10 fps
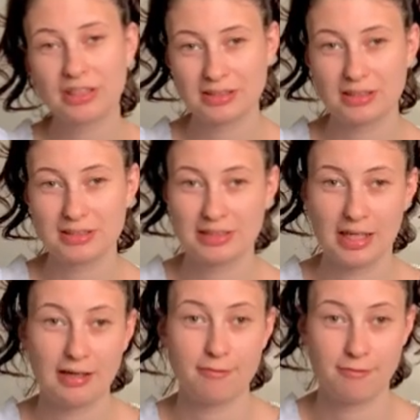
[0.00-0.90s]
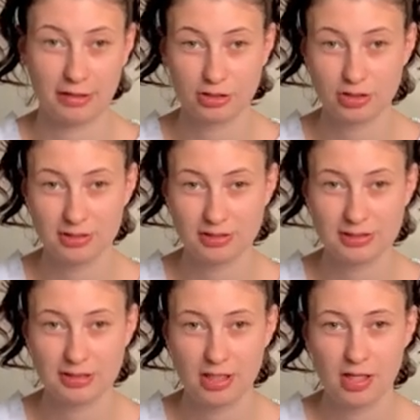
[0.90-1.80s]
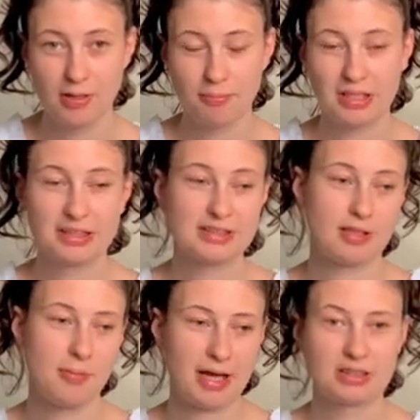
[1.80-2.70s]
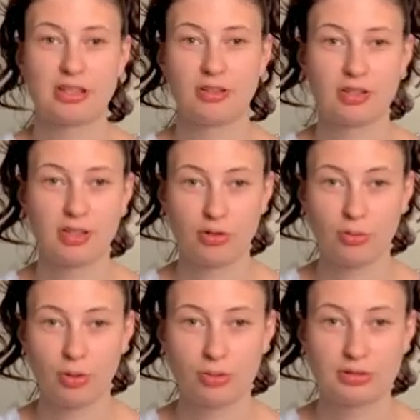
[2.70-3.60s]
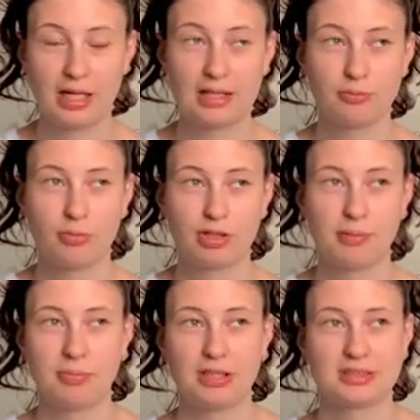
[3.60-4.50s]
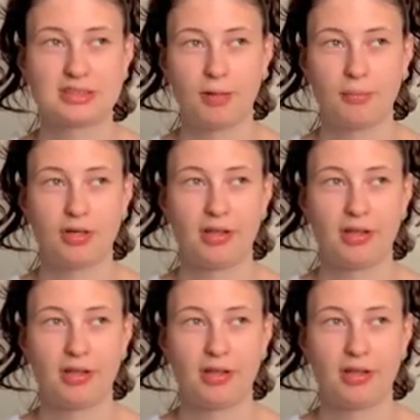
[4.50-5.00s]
easily to get infections because of the bacteria that grows, and with it being summer,